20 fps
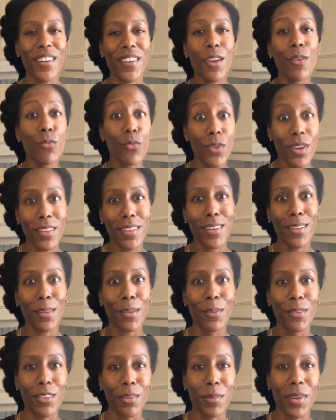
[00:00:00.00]
They're really
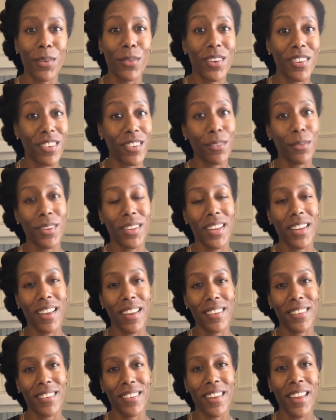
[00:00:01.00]
close to me, which is really
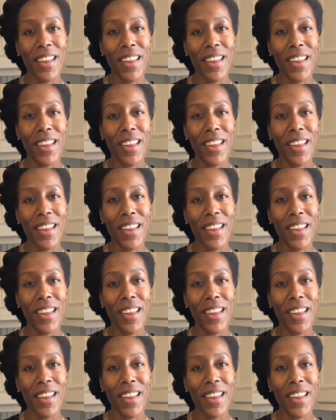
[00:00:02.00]
nice.